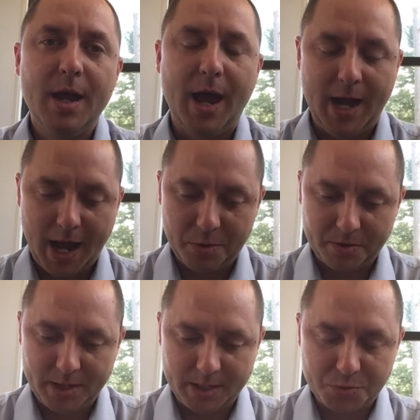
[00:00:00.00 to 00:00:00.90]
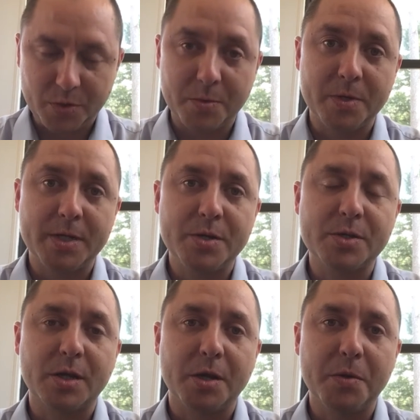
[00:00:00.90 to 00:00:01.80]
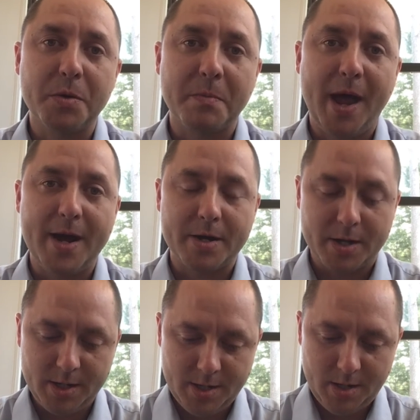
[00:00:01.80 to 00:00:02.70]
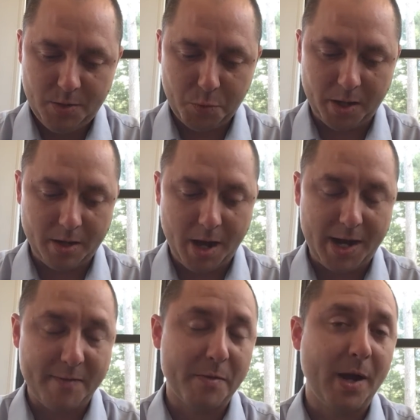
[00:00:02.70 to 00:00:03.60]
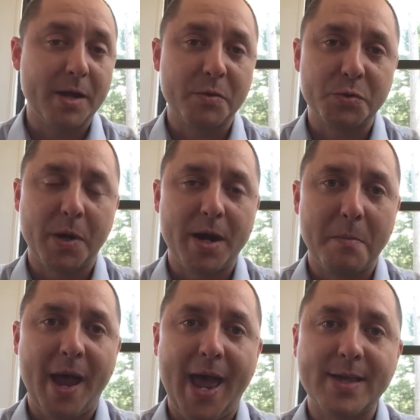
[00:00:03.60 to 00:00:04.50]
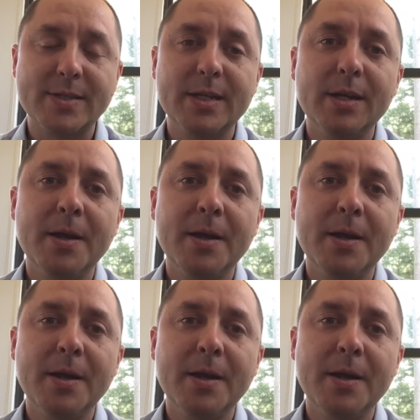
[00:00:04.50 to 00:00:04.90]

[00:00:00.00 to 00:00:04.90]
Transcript: And I don't think 21 years ago it would have mattered whether or not everybody was wearing a mask.